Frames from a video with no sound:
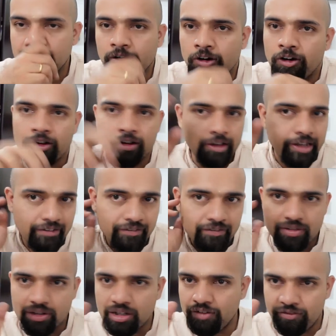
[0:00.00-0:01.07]
you have
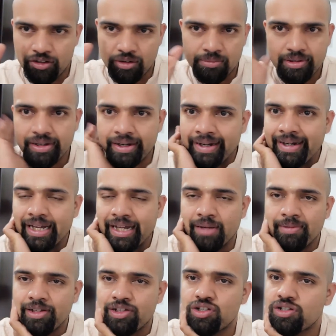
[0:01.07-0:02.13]
confirmed eye
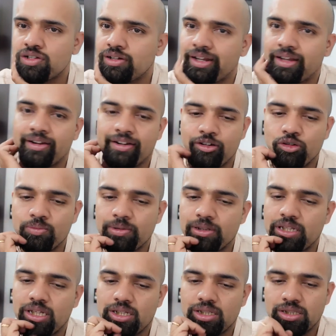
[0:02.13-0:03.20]
damage like
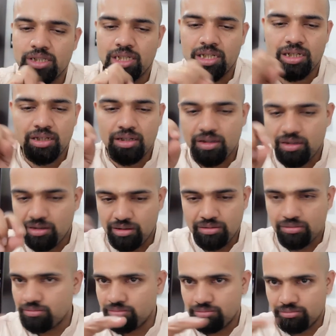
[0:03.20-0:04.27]
retinopathy.
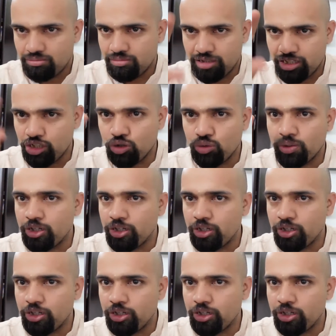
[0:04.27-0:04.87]
0, 1, 2,